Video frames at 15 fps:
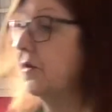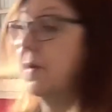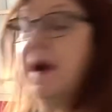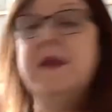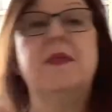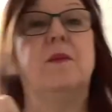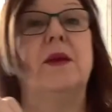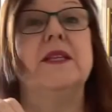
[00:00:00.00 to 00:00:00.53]

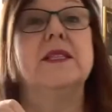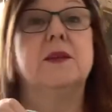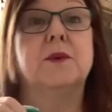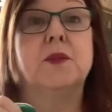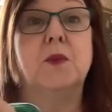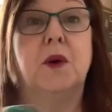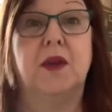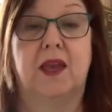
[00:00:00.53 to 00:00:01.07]
away the bits I
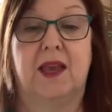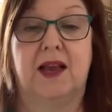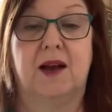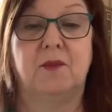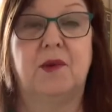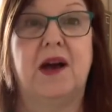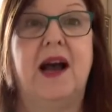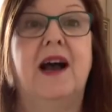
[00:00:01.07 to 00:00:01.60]
was working
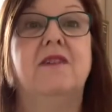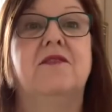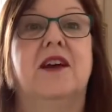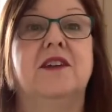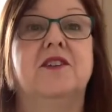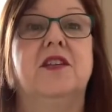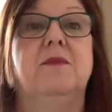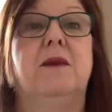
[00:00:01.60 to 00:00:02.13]
at, but I have
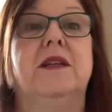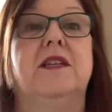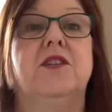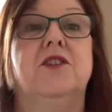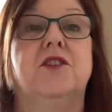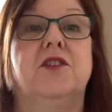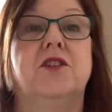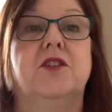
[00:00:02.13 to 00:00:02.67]
actually
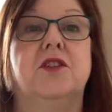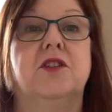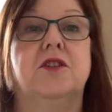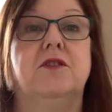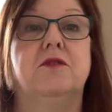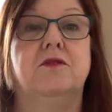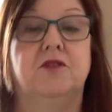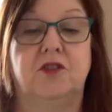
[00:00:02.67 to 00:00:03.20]
managed
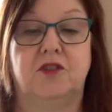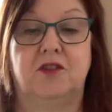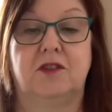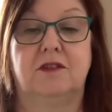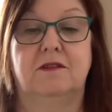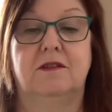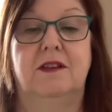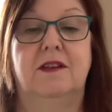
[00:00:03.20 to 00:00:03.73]
to
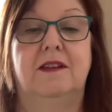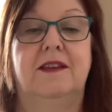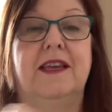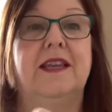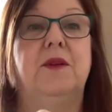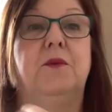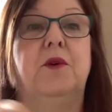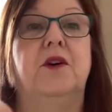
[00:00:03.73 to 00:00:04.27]
just
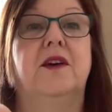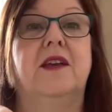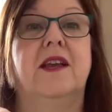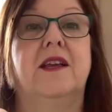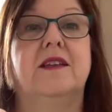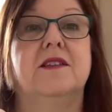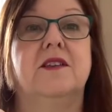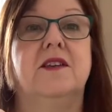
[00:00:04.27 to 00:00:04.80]
get it
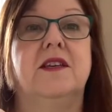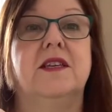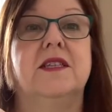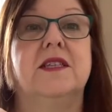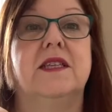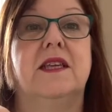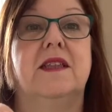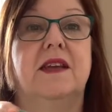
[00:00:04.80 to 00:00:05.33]
working. So you can
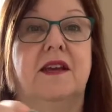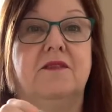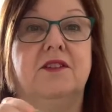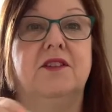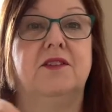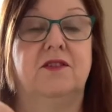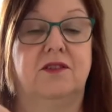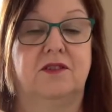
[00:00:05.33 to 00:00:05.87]
see there,
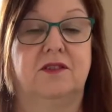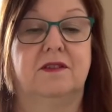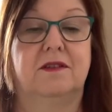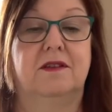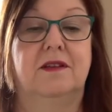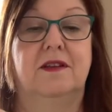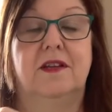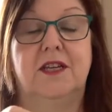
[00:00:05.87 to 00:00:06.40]
it's just
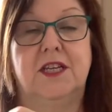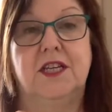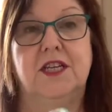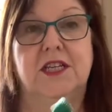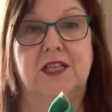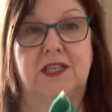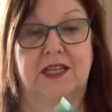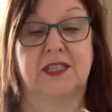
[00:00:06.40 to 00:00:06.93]

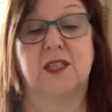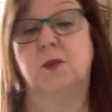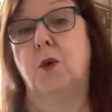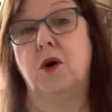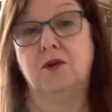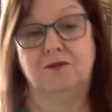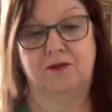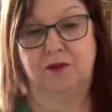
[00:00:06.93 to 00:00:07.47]
that's the
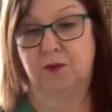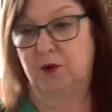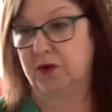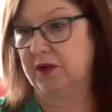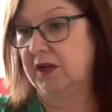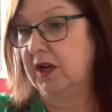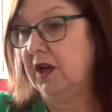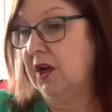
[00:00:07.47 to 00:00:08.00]
woven
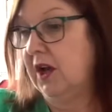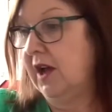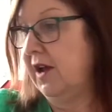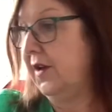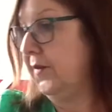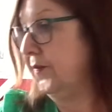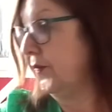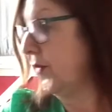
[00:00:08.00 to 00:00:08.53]
one.
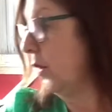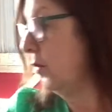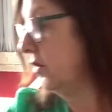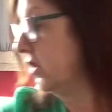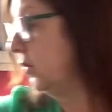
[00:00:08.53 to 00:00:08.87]
What